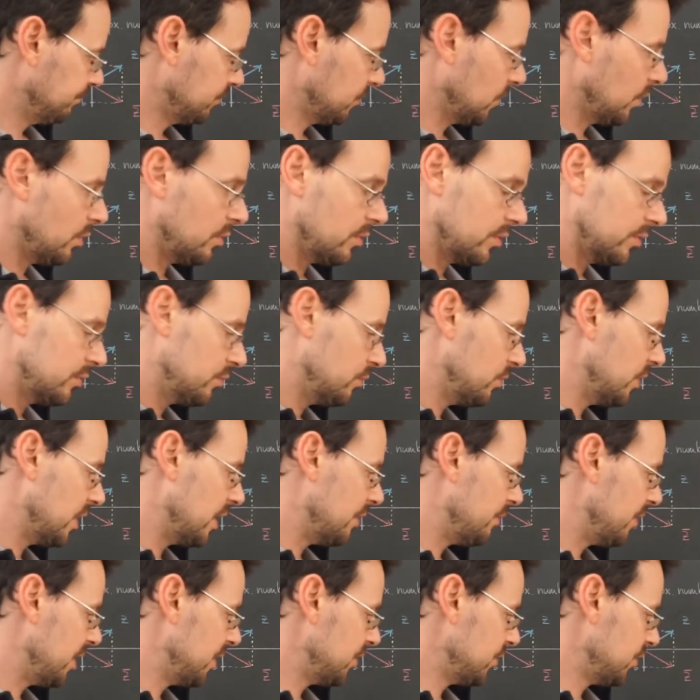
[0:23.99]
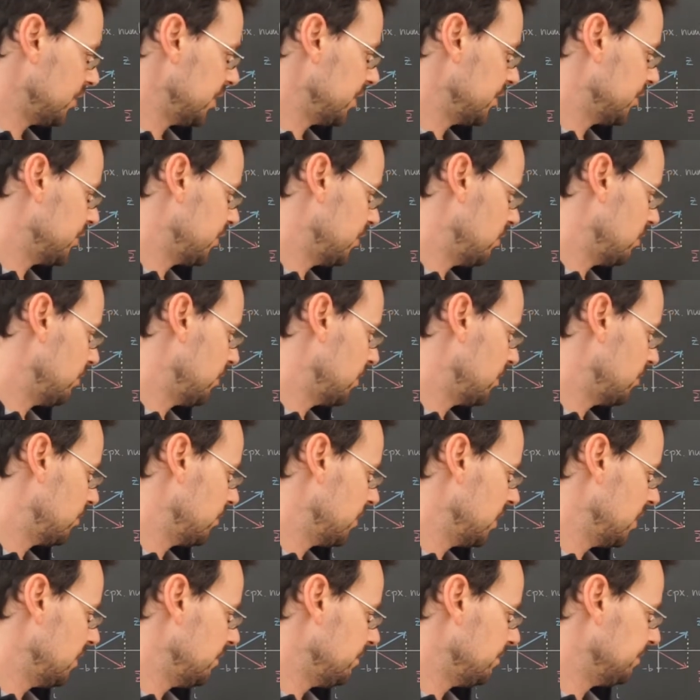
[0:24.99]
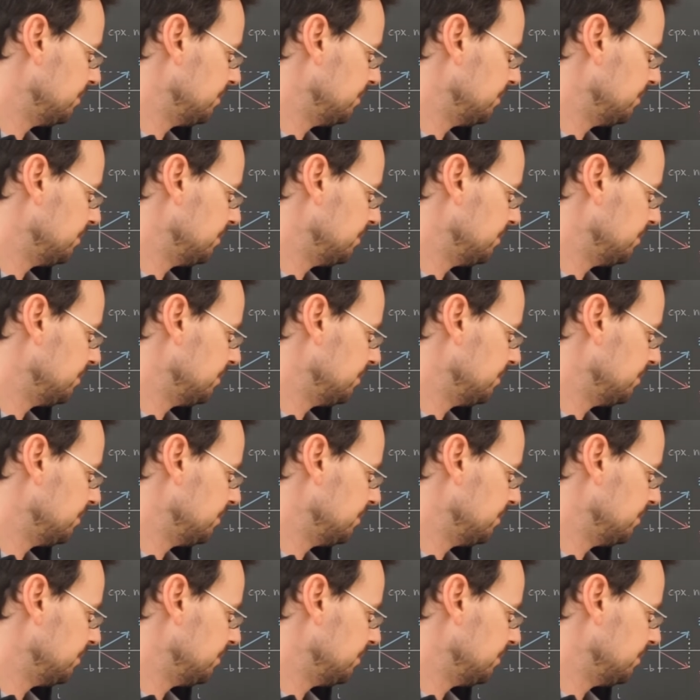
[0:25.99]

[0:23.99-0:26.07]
or two-dimensional geometry.